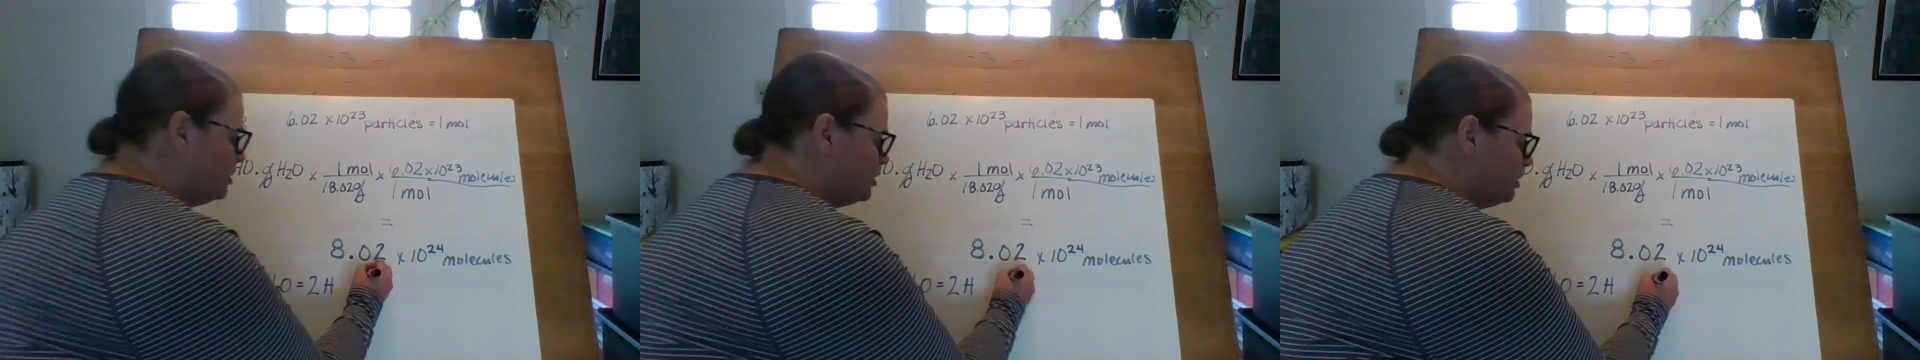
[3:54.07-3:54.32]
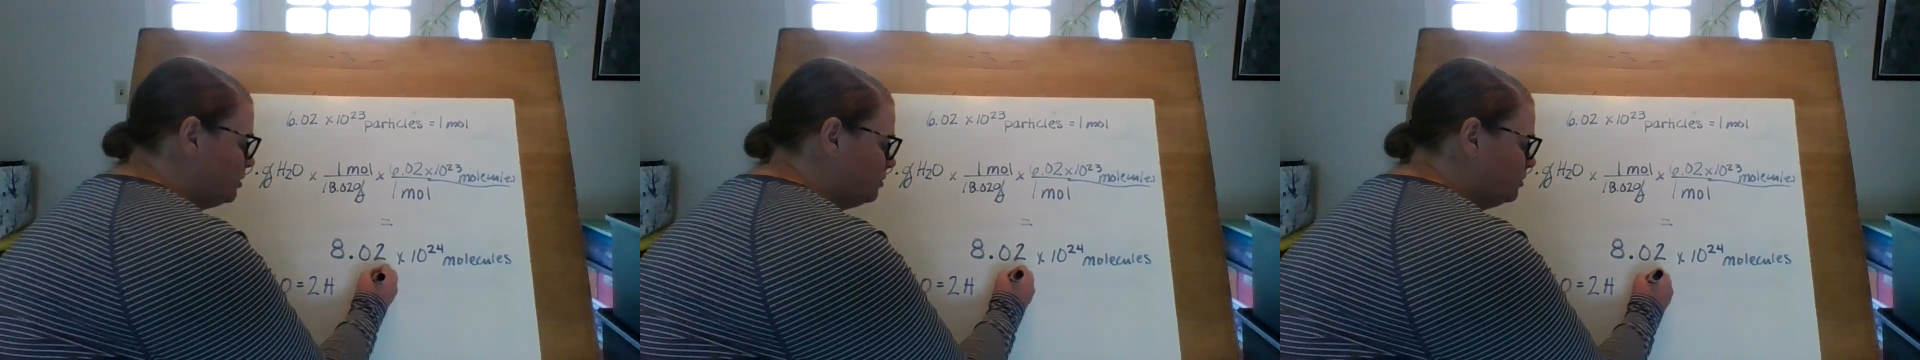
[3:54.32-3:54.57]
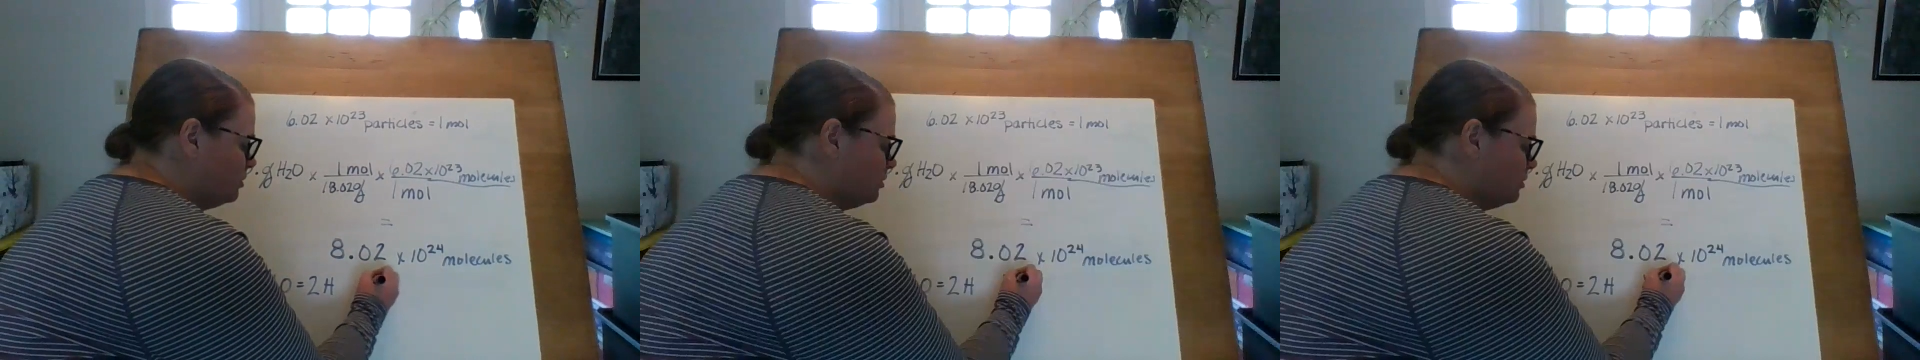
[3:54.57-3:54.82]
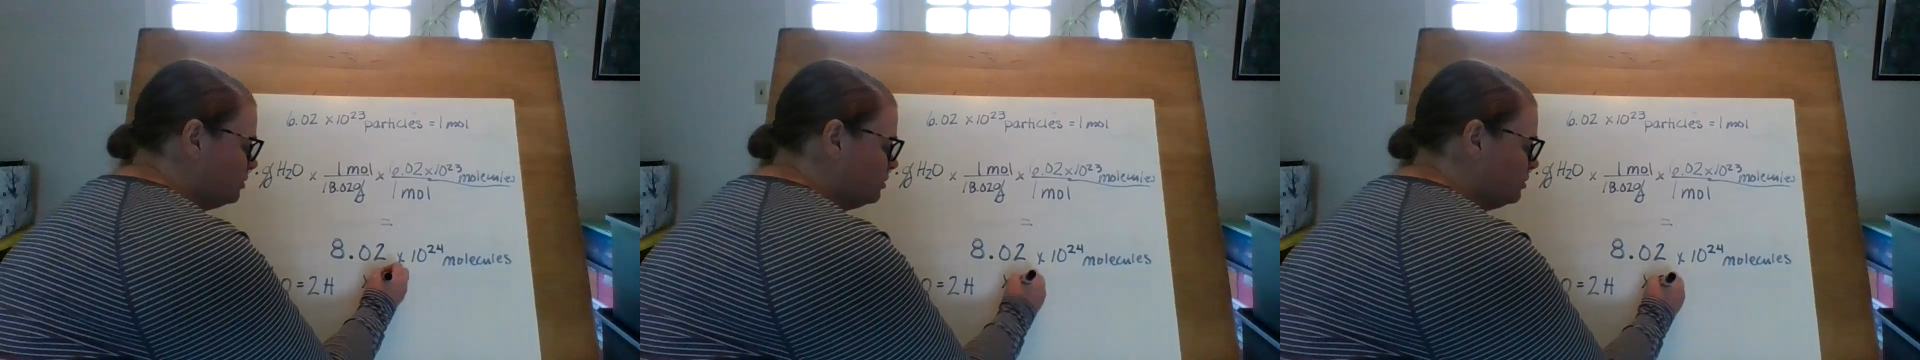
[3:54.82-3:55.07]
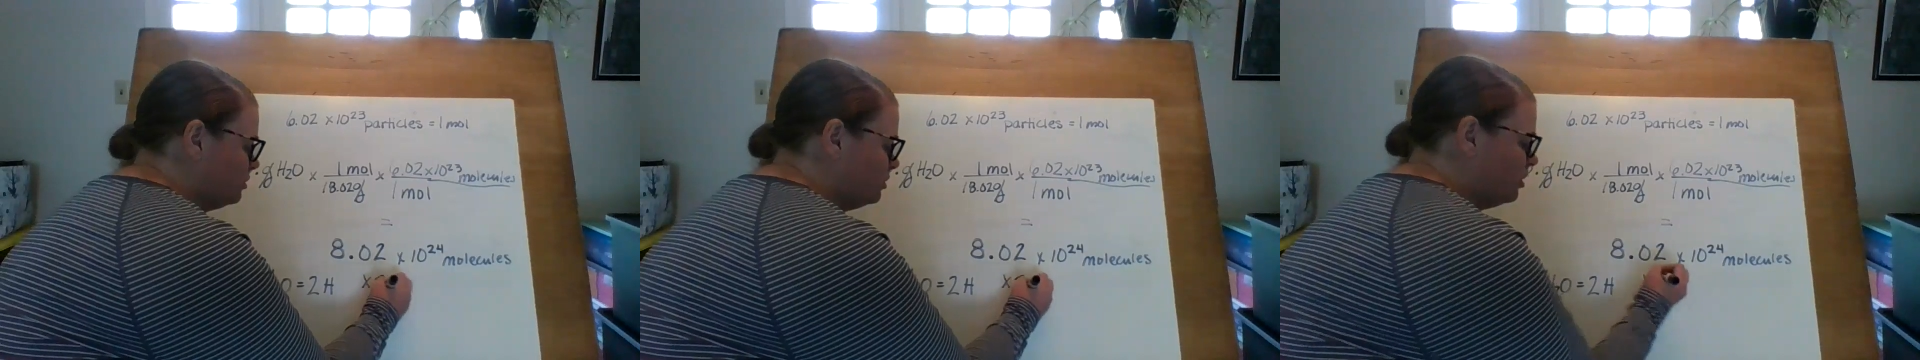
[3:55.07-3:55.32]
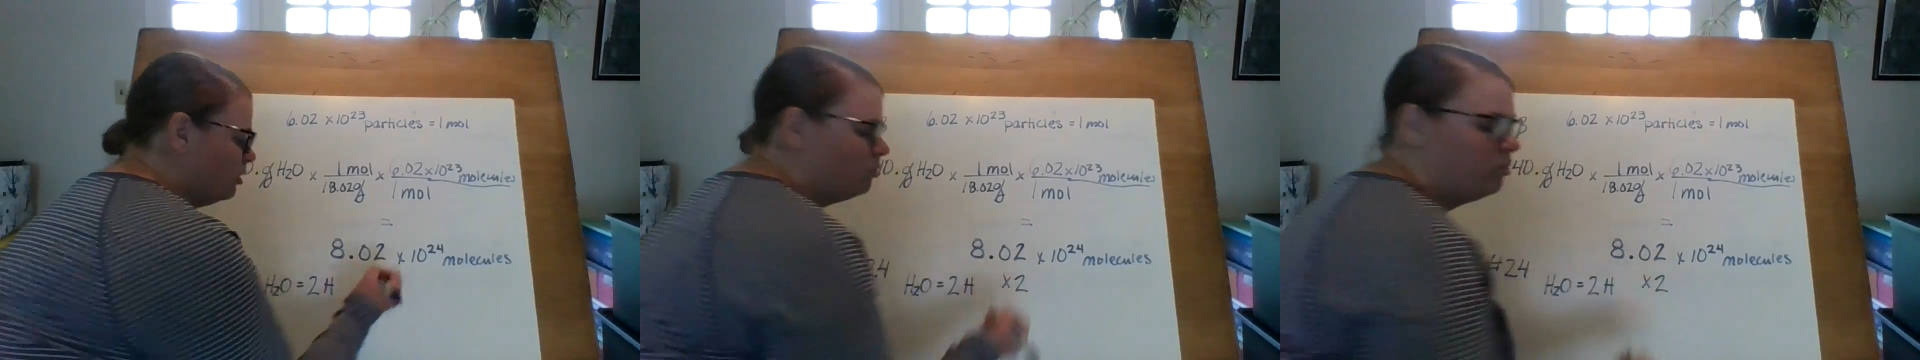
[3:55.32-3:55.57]
to do,
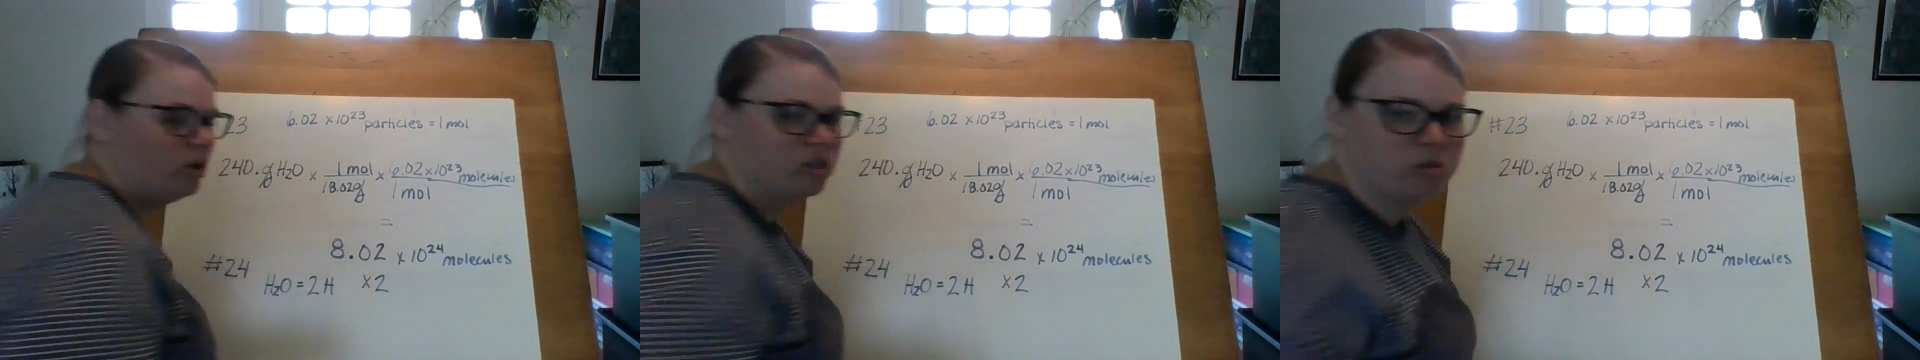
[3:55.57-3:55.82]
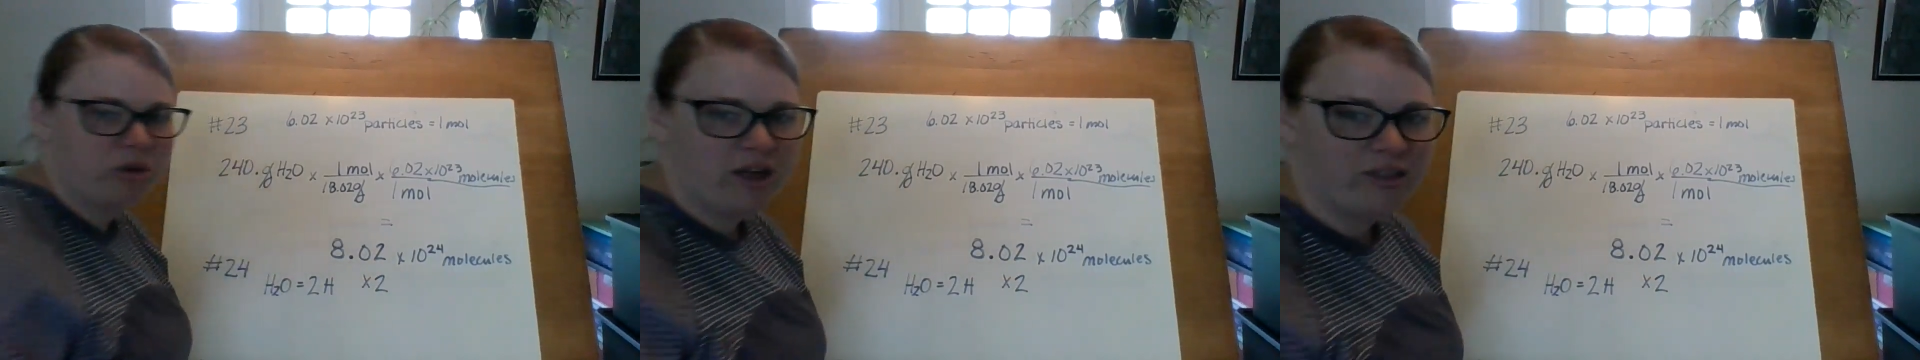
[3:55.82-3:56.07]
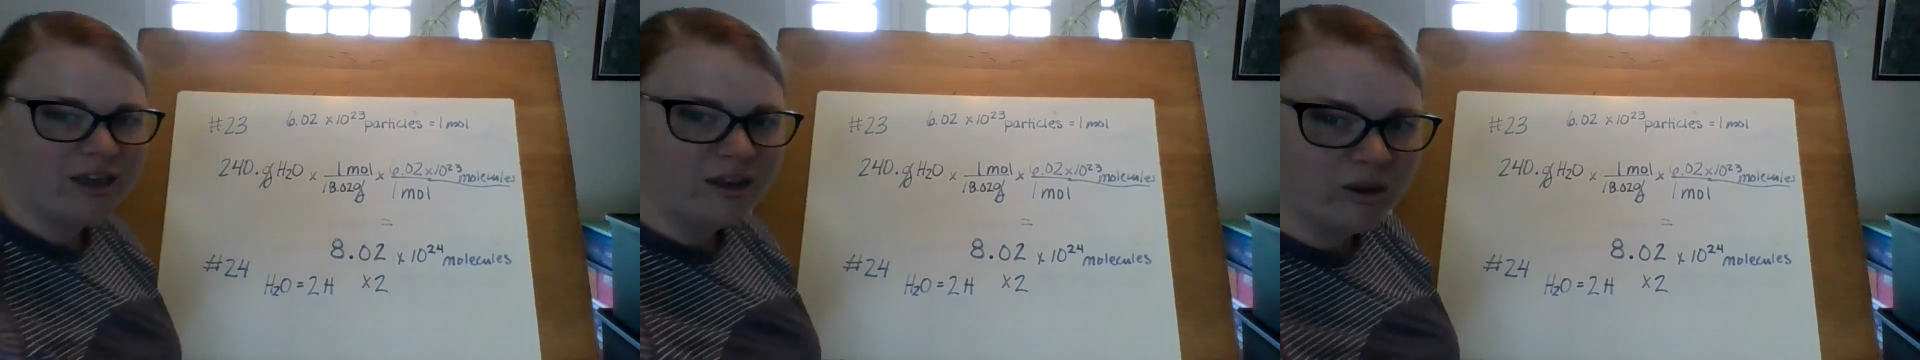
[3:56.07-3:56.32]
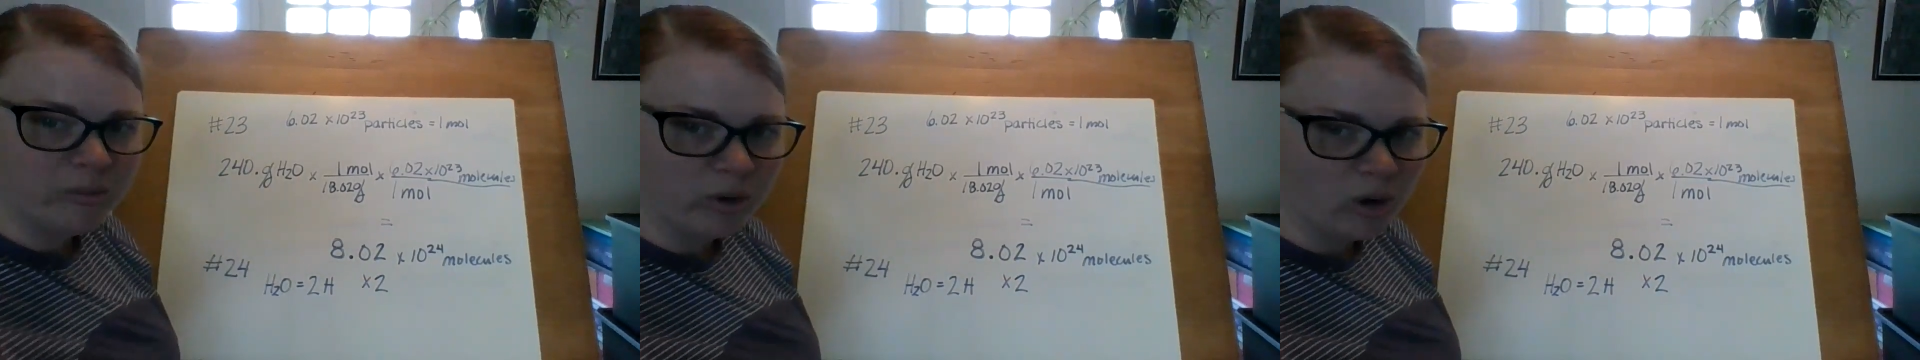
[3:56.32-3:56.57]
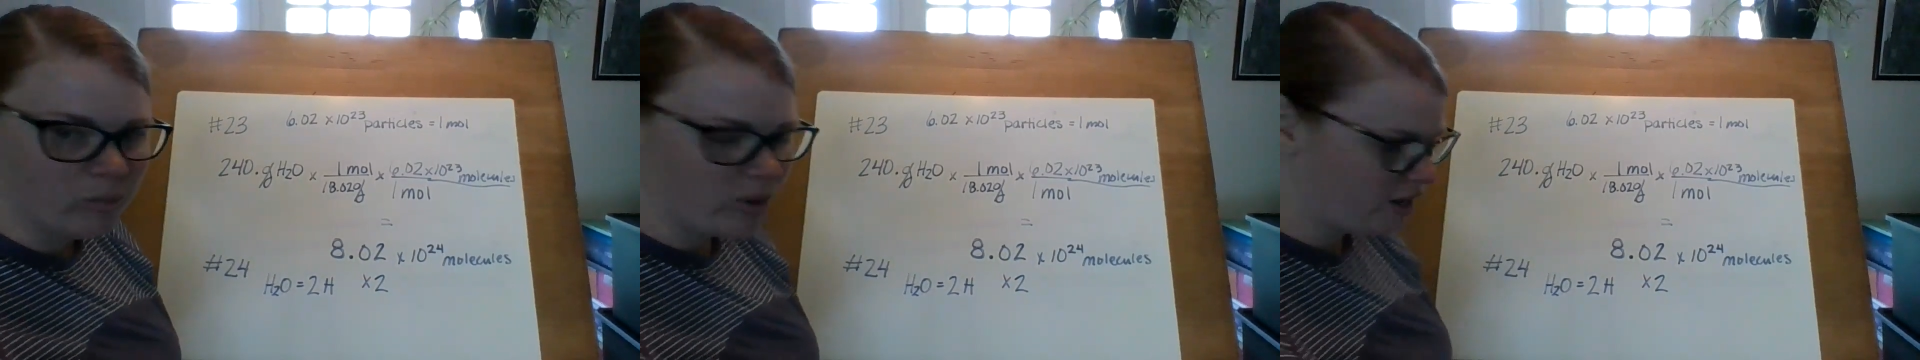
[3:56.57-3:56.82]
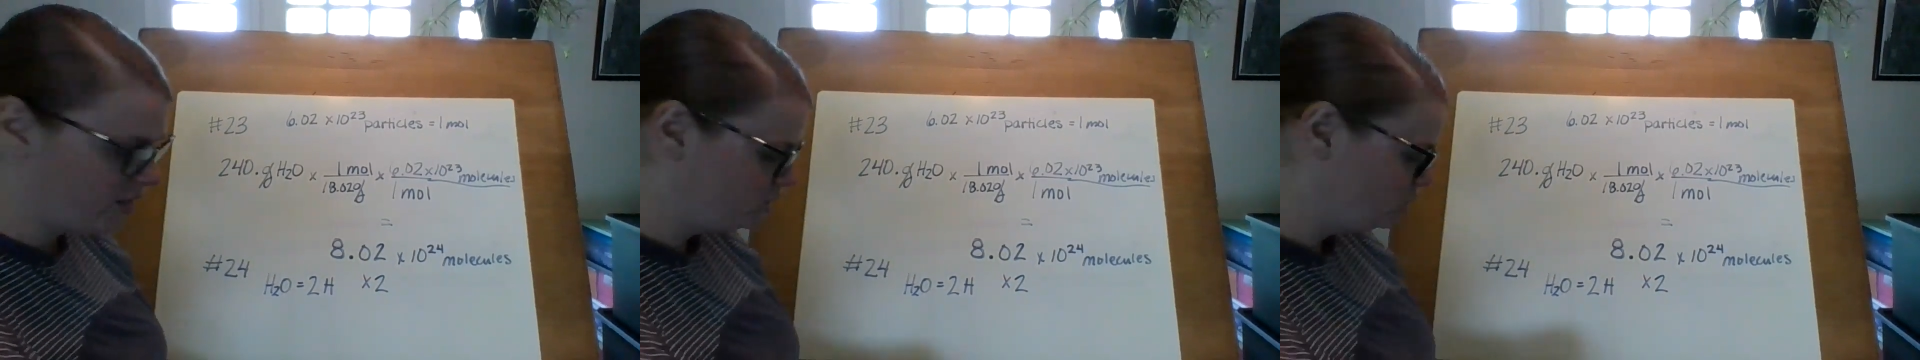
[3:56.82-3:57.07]
multiply that number
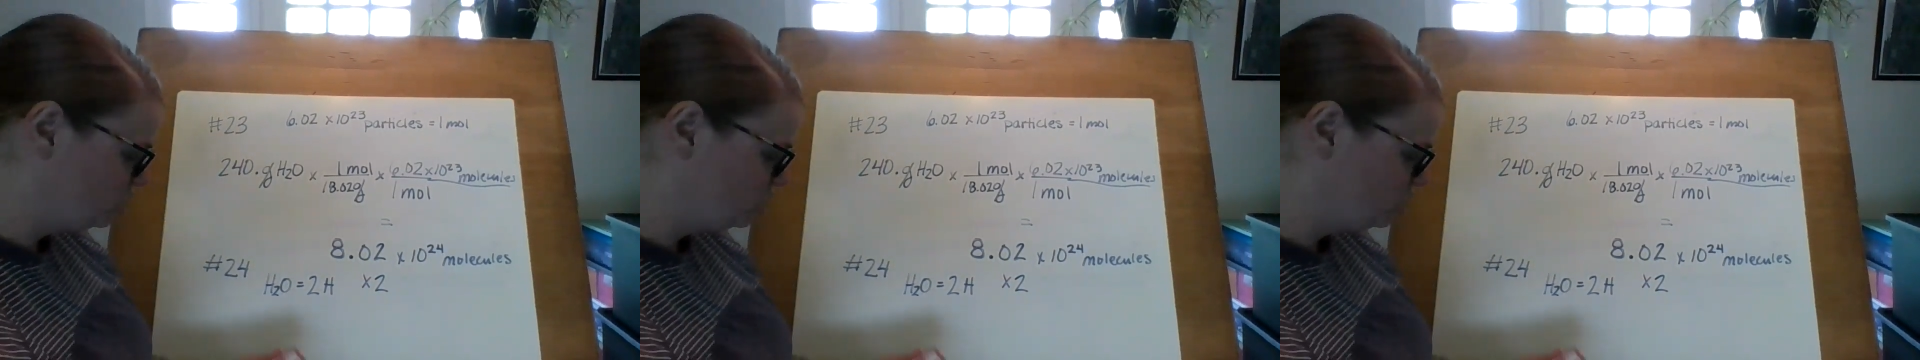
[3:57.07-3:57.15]
by